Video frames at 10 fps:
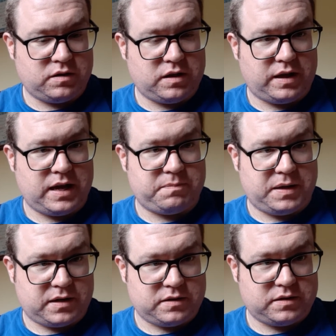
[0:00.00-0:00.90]
like Ed
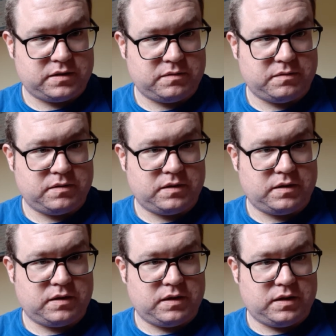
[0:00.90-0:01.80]
Bickett.
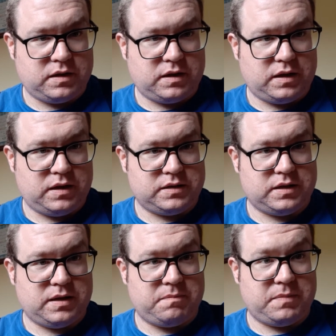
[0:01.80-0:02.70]
He's
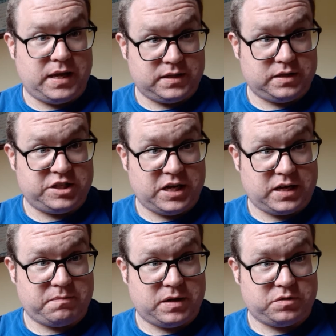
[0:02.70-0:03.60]
amazing, check
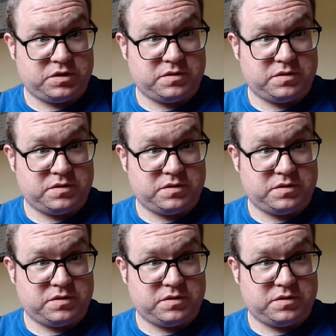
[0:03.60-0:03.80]
him out.